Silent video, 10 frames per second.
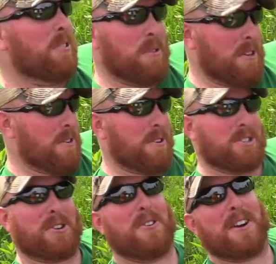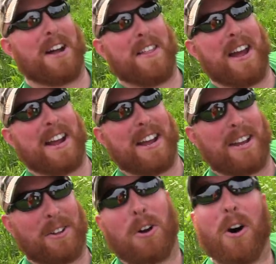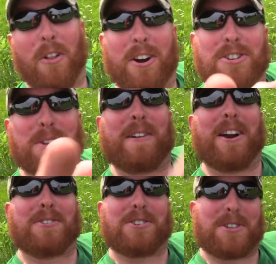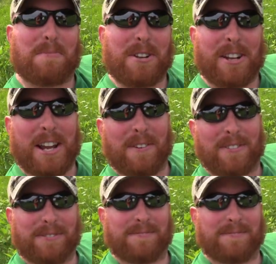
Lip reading: We don't know what's going on that yet. Oh, no, there's some arrows that somebody gave.